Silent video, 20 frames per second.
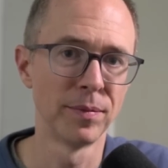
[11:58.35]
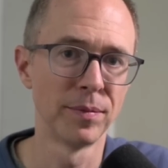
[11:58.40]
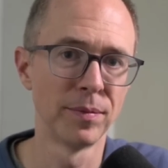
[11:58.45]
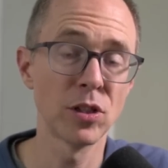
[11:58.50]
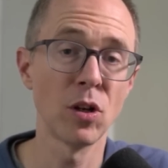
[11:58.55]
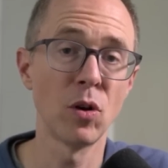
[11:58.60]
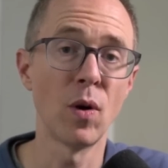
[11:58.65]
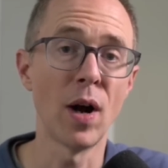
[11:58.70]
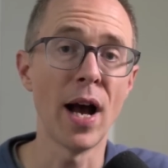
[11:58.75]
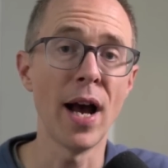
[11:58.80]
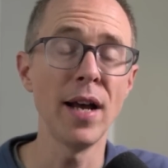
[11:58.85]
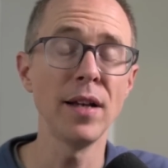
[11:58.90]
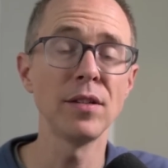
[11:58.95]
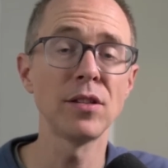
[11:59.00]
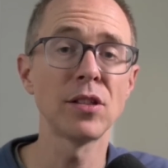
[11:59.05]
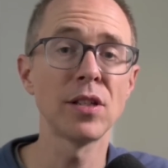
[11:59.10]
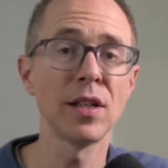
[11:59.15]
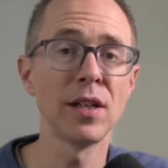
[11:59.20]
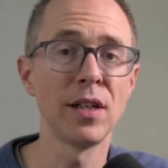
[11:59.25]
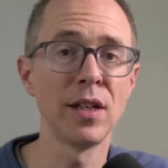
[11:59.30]
So I
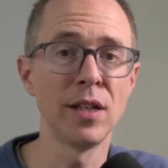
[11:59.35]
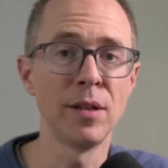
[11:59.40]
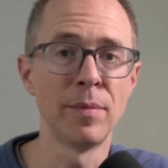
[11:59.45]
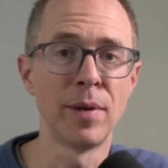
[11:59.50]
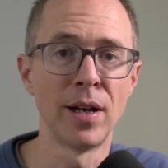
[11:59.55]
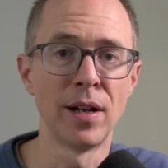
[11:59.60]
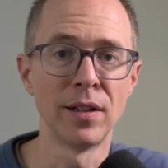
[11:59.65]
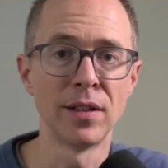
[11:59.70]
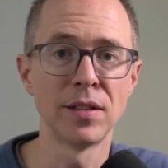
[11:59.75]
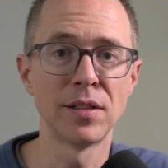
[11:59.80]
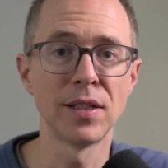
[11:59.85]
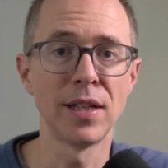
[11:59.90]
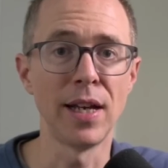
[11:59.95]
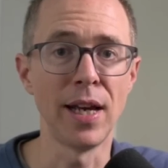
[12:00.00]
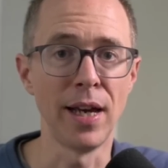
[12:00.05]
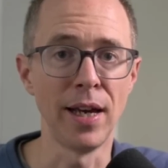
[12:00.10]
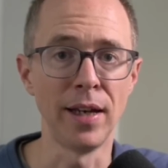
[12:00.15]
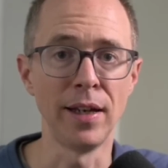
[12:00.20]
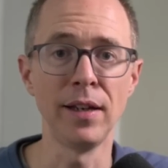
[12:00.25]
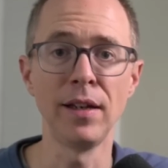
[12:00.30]
sent an email and said,
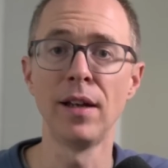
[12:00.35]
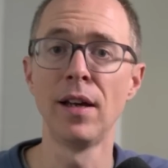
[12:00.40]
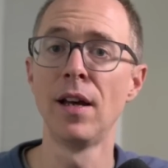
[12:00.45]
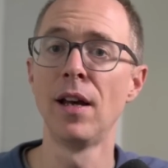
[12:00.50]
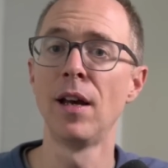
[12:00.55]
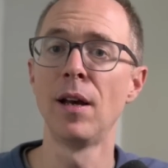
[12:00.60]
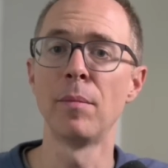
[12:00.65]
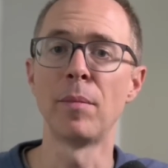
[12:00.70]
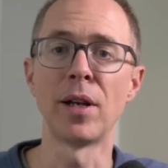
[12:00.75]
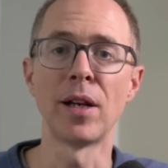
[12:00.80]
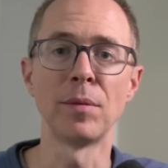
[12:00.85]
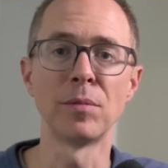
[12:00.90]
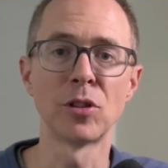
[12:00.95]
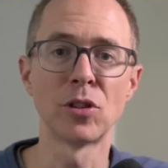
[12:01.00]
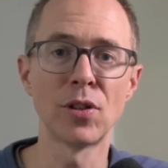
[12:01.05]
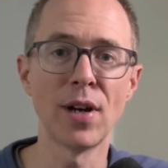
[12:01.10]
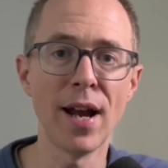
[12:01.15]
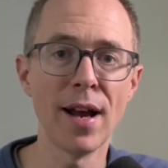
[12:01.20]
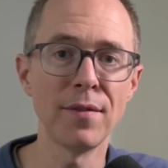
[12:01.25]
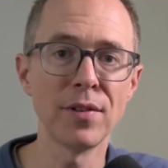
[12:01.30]
hey, my name's
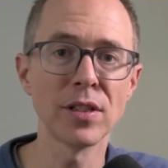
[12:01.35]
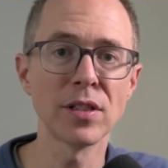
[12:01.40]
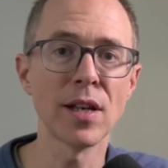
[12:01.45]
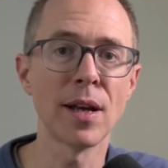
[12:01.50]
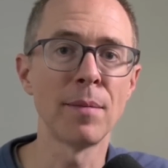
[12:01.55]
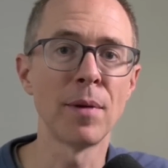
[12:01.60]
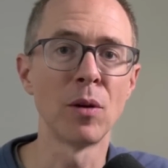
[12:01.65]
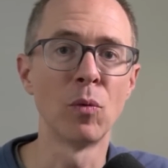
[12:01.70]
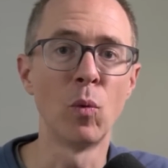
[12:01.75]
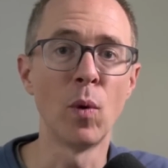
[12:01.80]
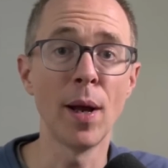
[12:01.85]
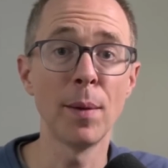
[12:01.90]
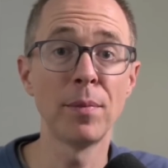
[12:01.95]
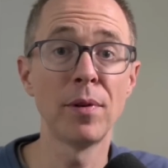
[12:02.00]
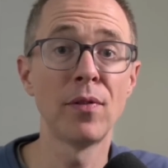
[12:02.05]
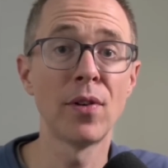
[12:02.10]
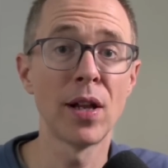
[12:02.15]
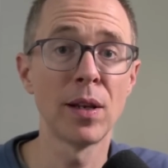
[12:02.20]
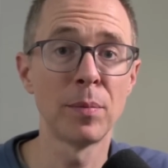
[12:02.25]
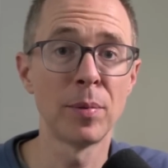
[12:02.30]
Travis. I'm a
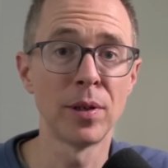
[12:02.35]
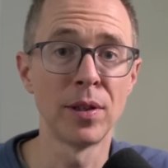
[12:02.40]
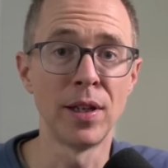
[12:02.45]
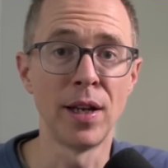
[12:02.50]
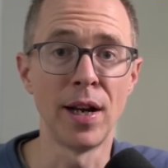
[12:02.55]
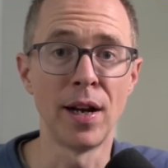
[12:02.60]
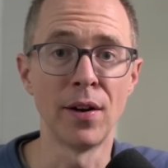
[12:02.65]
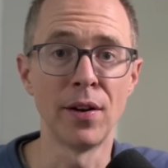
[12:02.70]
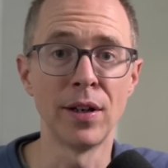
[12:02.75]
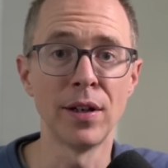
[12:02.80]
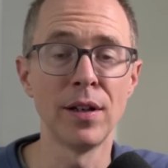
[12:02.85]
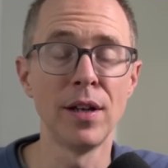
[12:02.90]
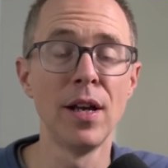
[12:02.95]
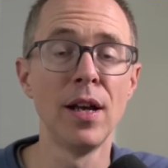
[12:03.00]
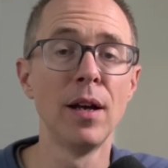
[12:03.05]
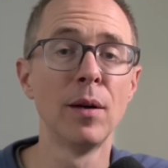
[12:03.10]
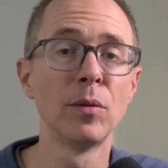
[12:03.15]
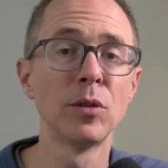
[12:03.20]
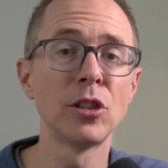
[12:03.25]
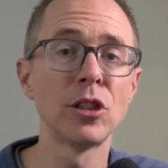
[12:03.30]
web developer in the area.
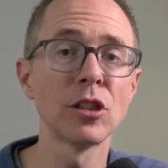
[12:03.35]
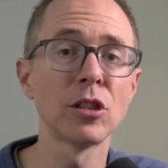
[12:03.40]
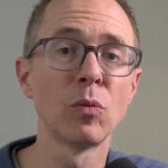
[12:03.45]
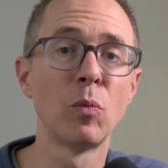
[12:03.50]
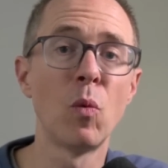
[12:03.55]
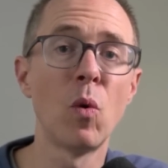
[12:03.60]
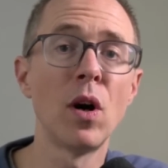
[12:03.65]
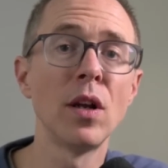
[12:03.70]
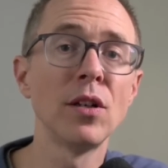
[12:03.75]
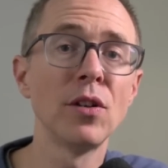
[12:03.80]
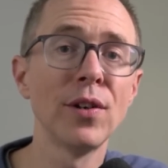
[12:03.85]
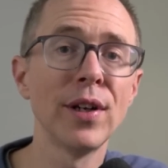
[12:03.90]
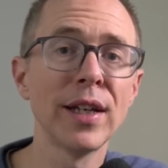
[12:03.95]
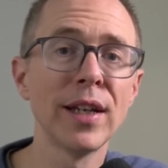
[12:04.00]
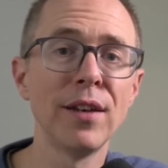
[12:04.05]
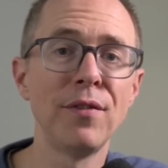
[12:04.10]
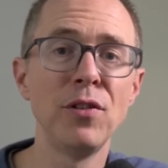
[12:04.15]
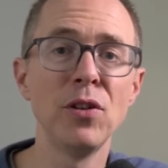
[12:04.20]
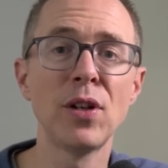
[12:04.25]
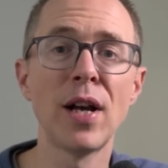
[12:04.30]
Was just
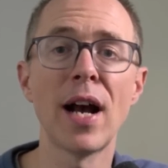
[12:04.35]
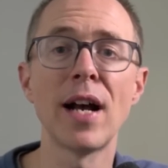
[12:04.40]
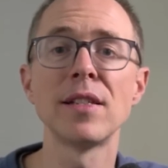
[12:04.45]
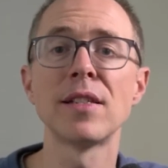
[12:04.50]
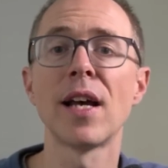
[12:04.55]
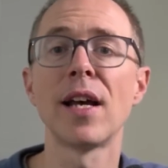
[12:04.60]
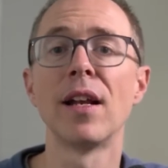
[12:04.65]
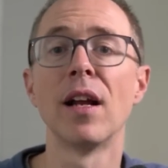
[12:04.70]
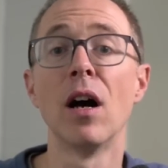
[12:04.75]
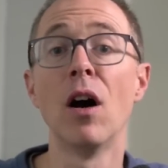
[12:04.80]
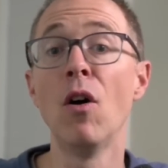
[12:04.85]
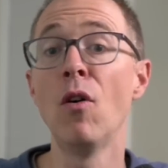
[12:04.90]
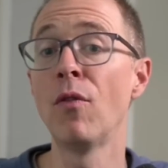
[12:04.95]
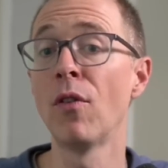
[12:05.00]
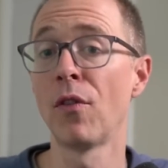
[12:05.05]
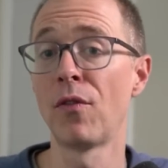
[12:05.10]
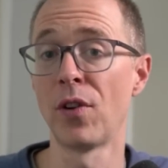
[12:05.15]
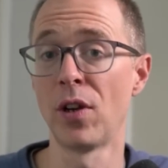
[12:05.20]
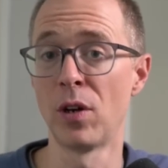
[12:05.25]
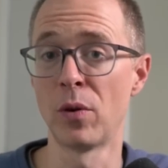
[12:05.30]
wondering if you guys had
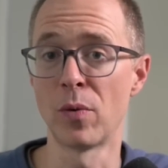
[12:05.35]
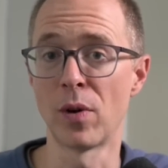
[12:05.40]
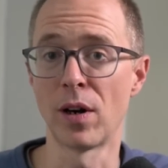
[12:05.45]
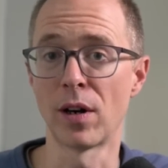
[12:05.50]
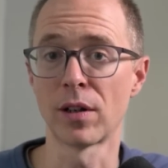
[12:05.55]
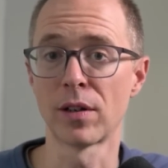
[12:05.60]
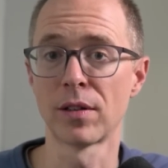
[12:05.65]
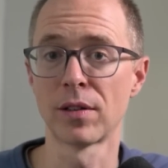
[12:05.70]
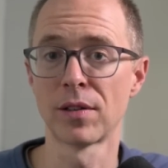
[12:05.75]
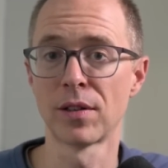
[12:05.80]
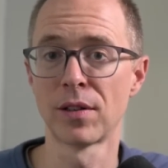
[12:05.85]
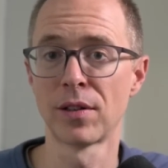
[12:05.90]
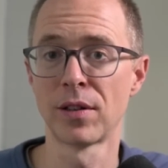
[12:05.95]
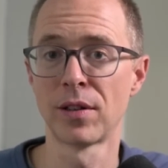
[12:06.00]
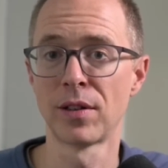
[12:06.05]
overflow work.